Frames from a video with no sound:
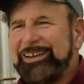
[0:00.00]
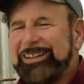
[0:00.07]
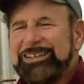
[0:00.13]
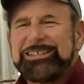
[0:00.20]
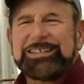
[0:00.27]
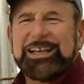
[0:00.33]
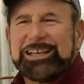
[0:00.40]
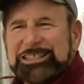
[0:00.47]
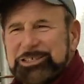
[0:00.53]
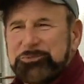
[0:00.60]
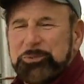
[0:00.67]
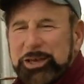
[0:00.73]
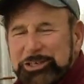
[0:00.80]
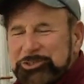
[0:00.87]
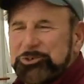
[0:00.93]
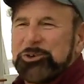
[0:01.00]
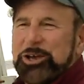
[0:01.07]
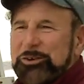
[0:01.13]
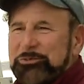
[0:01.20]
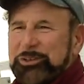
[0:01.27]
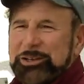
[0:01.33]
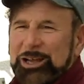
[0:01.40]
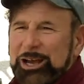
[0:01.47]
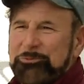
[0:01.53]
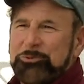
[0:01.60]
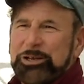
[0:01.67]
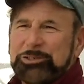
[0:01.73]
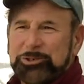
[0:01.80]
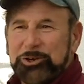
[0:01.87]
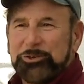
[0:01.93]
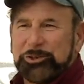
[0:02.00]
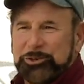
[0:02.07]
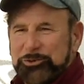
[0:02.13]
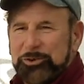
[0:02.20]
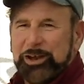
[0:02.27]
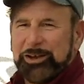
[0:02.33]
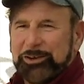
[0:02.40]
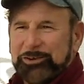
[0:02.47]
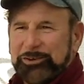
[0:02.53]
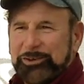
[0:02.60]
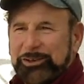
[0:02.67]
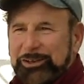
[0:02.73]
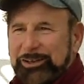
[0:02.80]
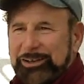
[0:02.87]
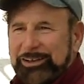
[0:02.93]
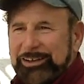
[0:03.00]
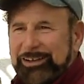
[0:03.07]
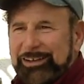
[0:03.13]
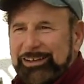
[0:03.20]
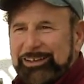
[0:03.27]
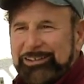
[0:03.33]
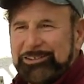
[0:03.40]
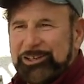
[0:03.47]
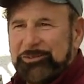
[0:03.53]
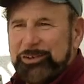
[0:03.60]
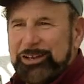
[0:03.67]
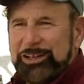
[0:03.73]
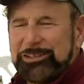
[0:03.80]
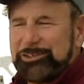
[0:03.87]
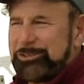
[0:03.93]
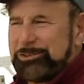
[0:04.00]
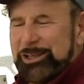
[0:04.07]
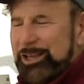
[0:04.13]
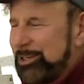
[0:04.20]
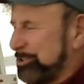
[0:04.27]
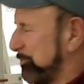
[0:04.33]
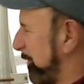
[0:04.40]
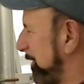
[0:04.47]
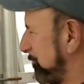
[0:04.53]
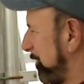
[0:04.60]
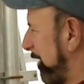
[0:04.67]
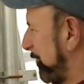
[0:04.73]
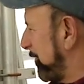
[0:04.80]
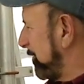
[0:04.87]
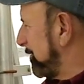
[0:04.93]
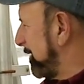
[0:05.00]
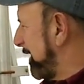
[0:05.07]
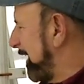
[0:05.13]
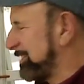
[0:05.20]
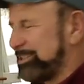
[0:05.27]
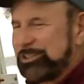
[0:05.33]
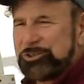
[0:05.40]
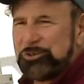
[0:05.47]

This is like a spacecraft that operates on the ground. You see what I mean? It's just like a spacecraft because it has to